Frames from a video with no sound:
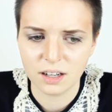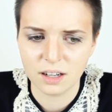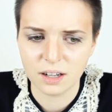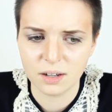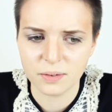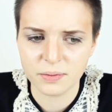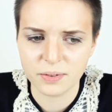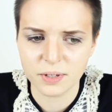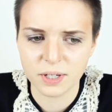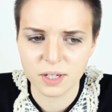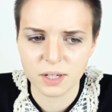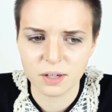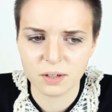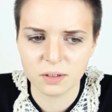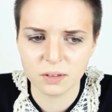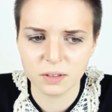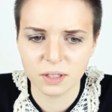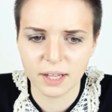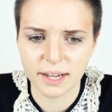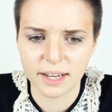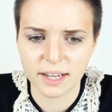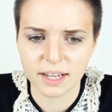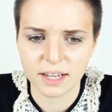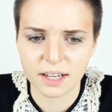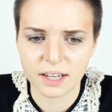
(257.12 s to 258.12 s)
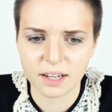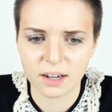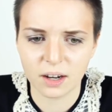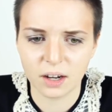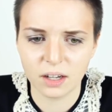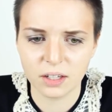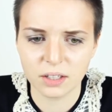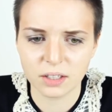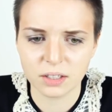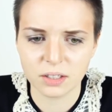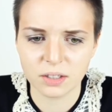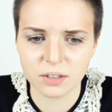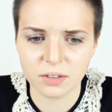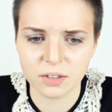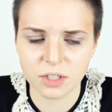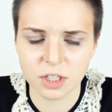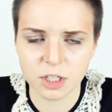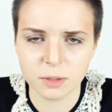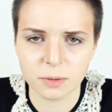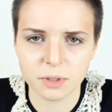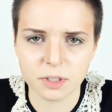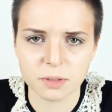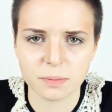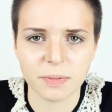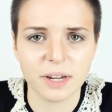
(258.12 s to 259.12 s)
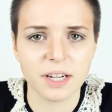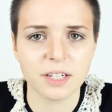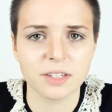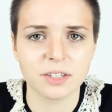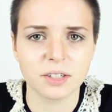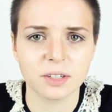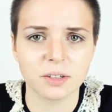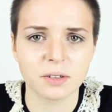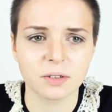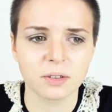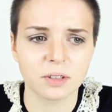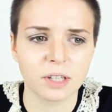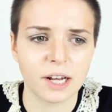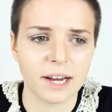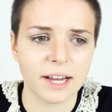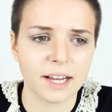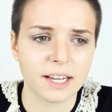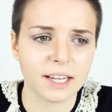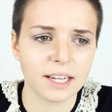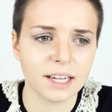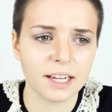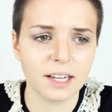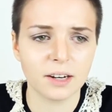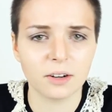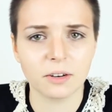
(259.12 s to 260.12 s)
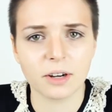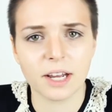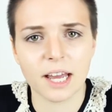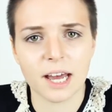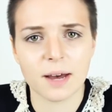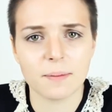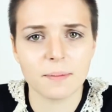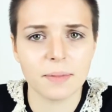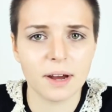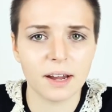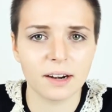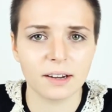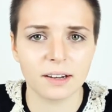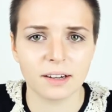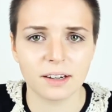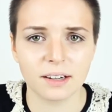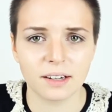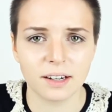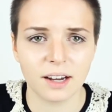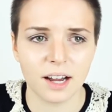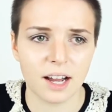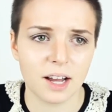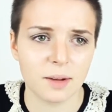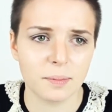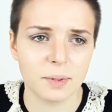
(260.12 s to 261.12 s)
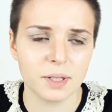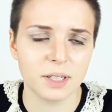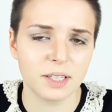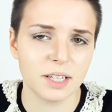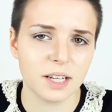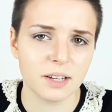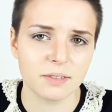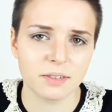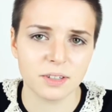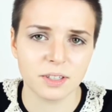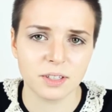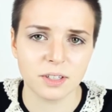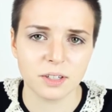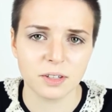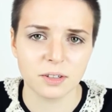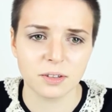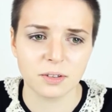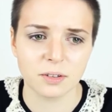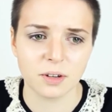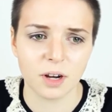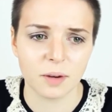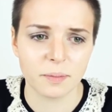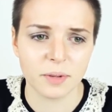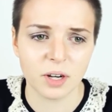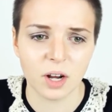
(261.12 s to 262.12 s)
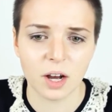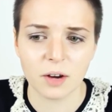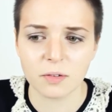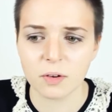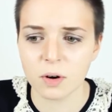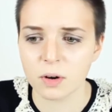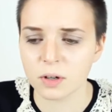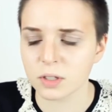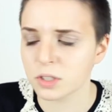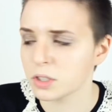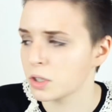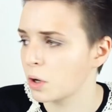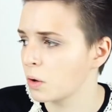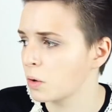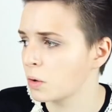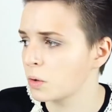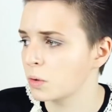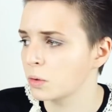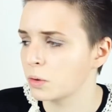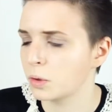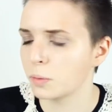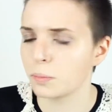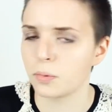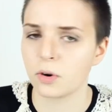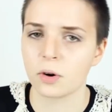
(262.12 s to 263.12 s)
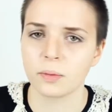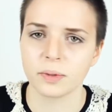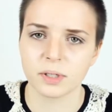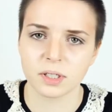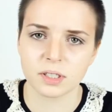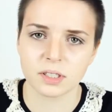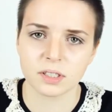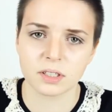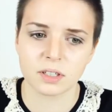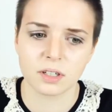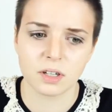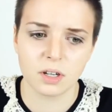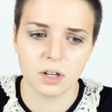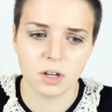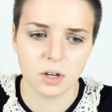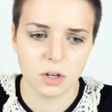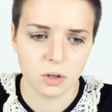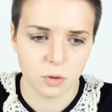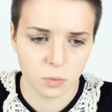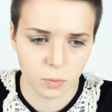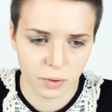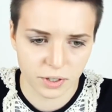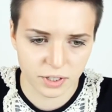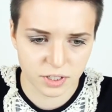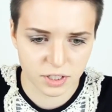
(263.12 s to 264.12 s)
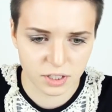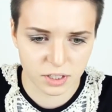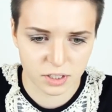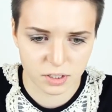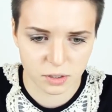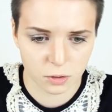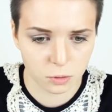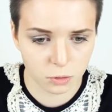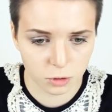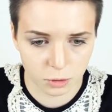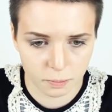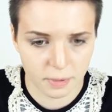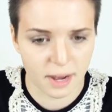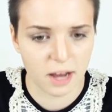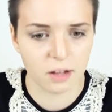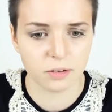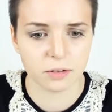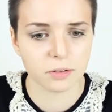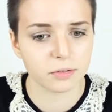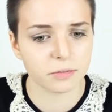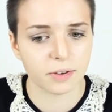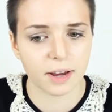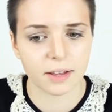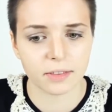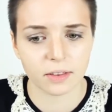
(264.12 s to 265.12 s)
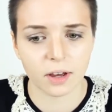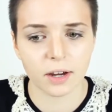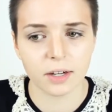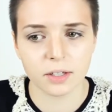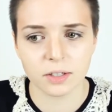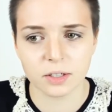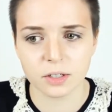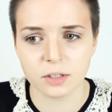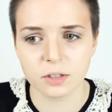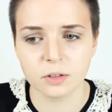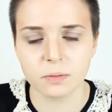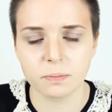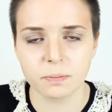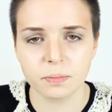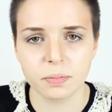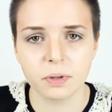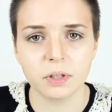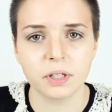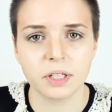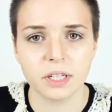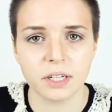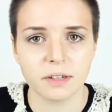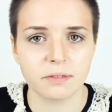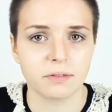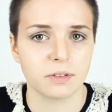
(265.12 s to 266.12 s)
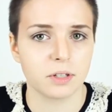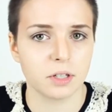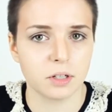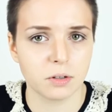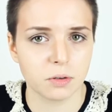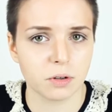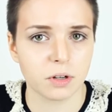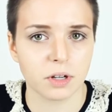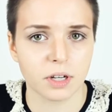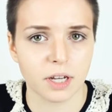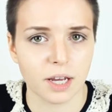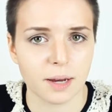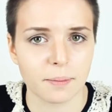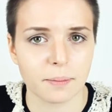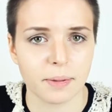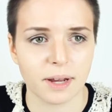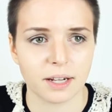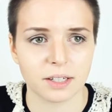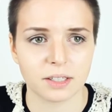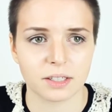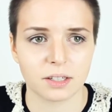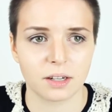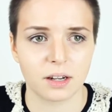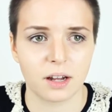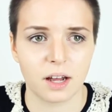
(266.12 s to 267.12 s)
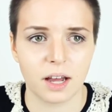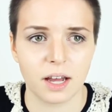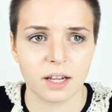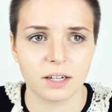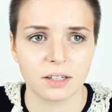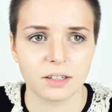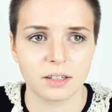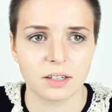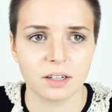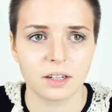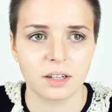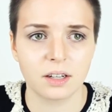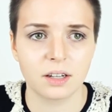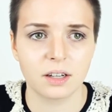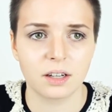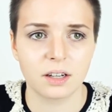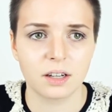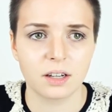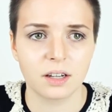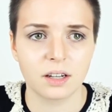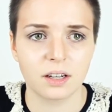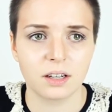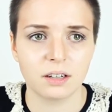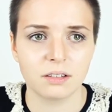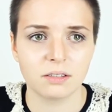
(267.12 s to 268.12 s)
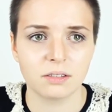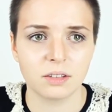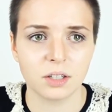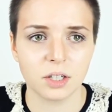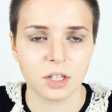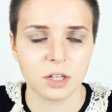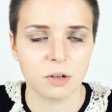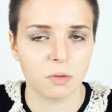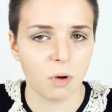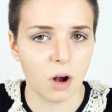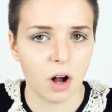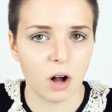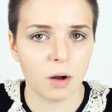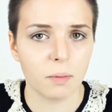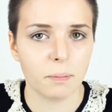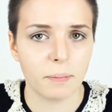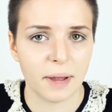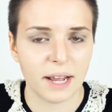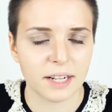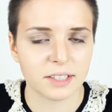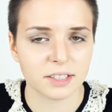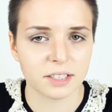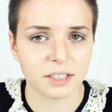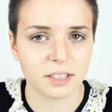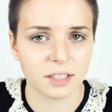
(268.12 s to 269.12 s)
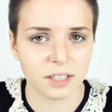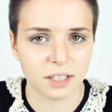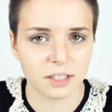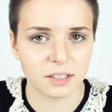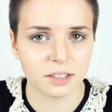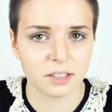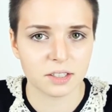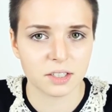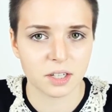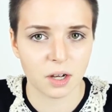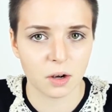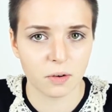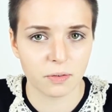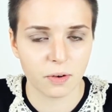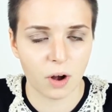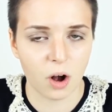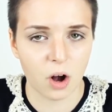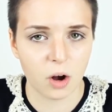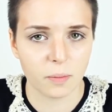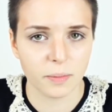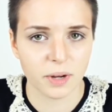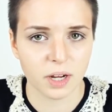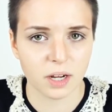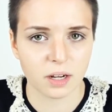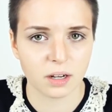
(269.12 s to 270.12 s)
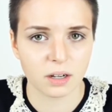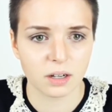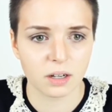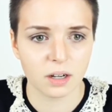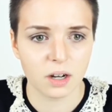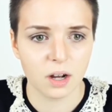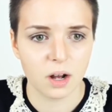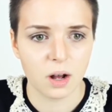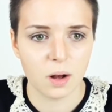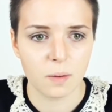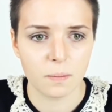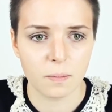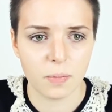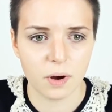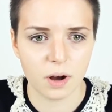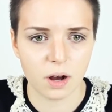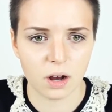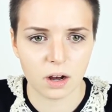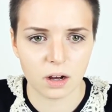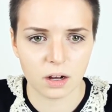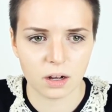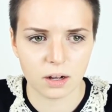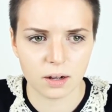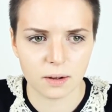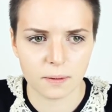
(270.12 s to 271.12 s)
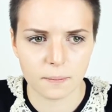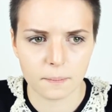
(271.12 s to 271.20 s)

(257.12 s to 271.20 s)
a video like other YouTubers may do, like, it'll get better, I believe in you. I mean, I wrote a song called The Promise, which is all about the fact that I do believe that you can get better and that you are better than self-harming. But